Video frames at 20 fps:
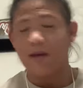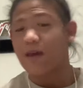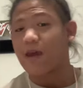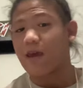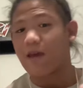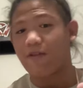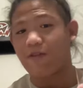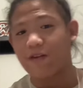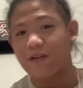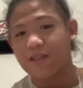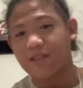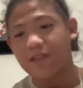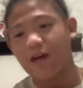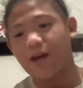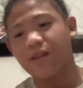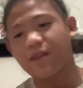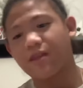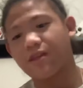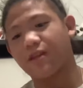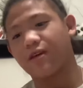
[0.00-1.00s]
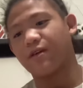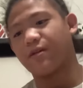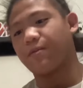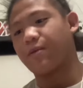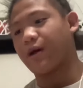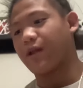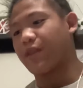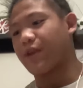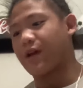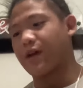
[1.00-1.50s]
If it is not the
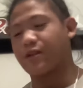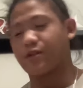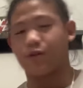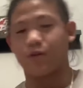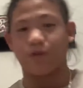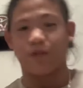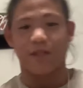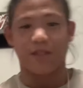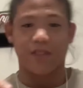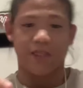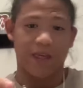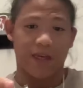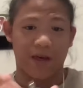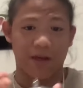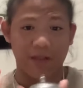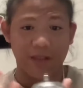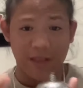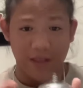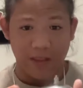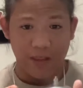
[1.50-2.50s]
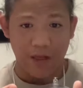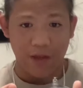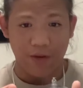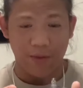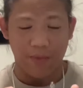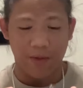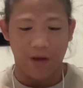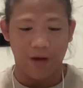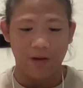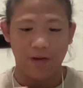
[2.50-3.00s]
bell that I choose, let's say it's this other
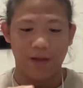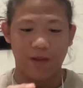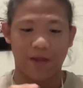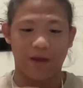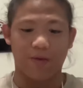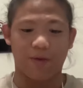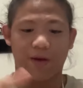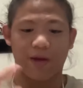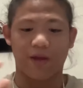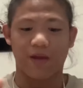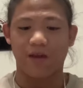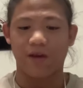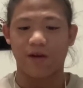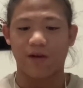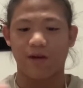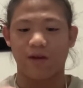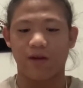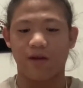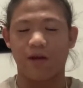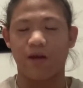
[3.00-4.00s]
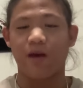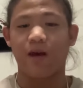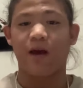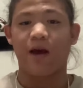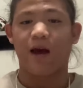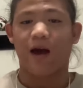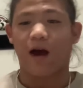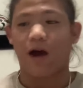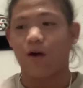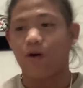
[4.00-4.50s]
bell and they ring it,
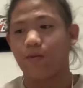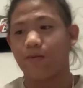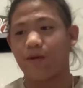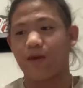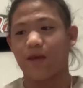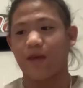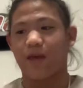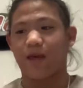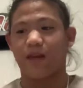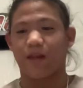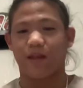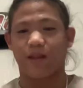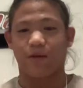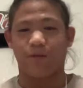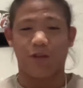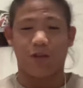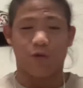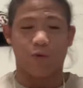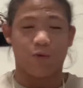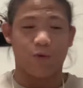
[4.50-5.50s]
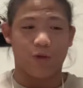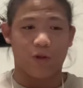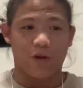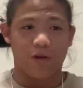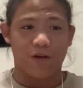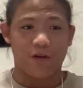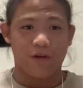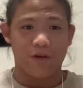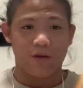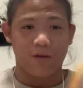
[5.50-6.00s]
I will be hitting them with a
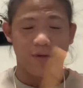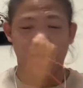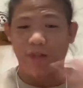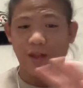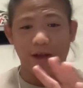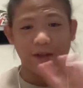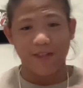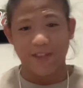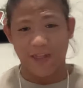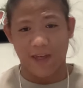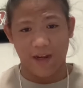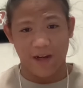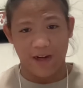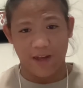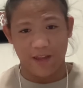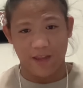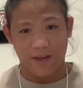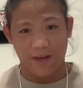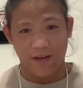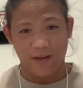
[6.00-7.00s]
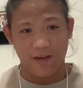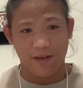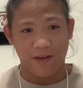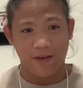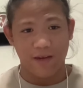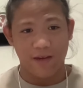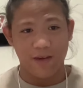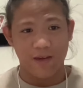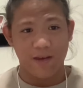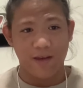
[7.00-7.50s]
ruler without saying anything.
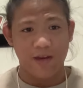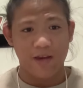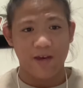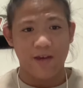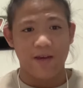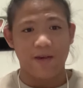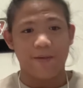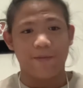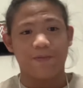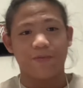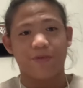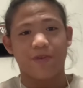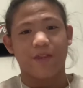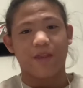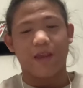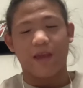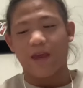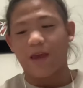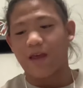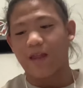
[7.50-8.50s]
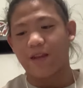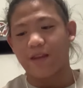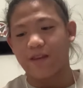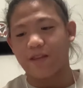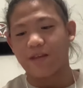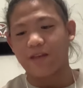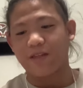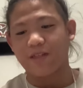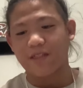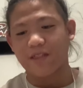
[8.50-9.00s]
And
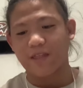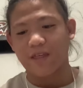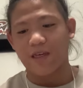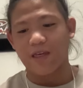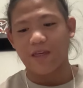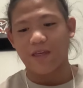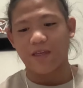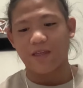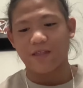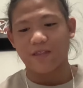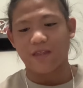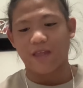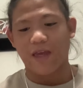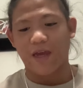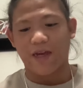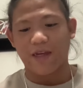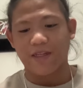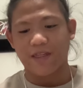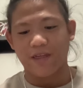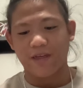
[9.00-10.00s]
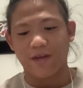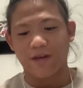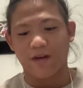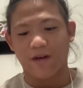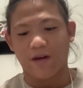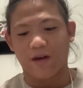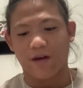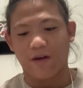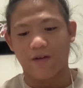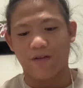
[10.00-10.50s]
this is the idea
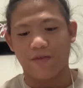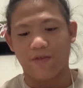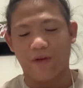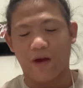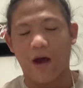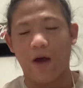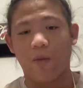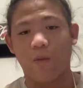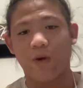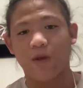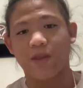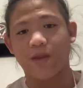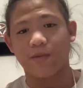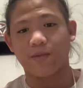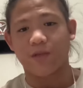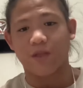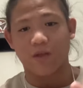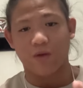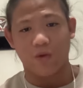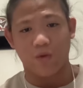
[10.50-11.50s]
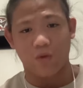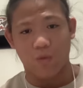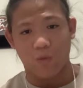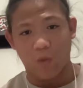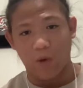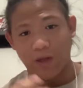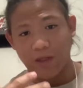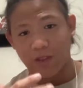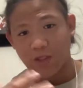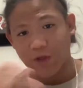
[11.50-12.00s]
of I want them to do
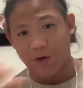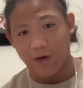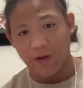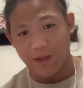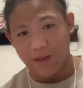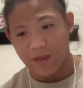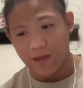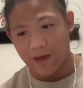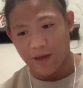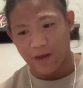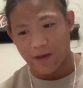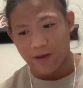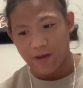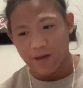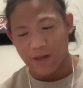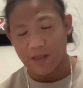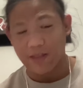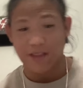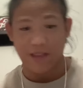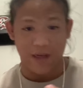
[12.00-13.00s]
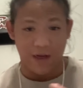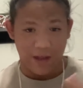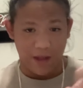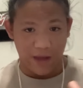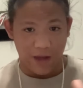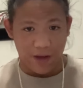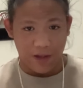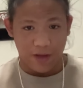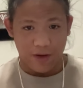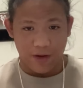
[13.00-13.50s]
one certain thing instead of
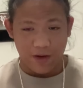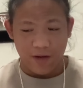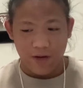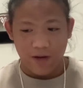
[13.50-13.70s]
the other,